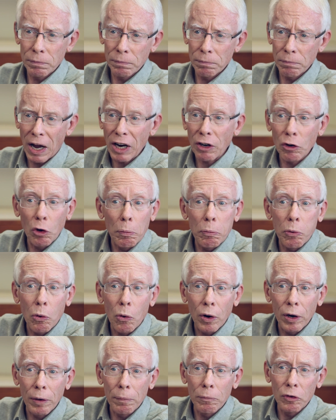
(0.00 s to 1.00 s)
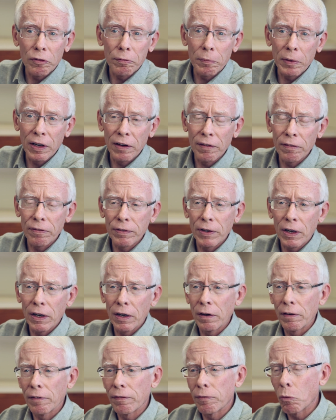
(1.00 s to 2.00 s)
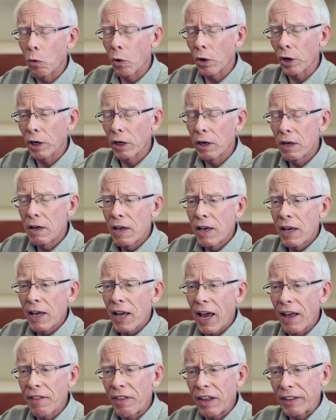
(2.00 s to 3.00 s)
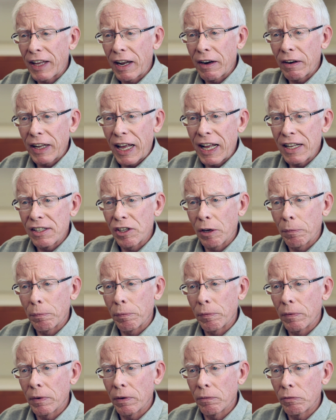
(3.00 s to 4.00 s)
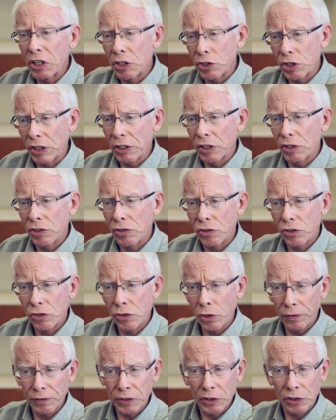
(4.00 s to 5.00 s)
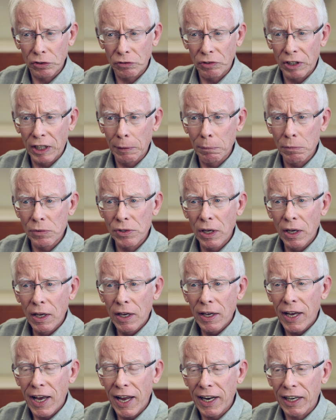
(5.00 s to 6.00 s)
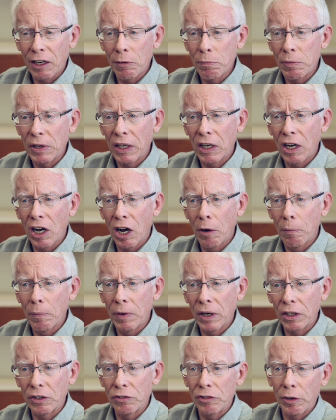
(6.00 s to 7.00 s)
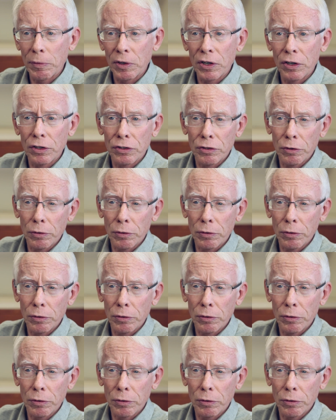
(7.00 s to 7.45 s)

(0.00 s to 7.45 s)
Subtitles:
micropore movement of water, and that ends up reaching the surface streams and can become a contributor to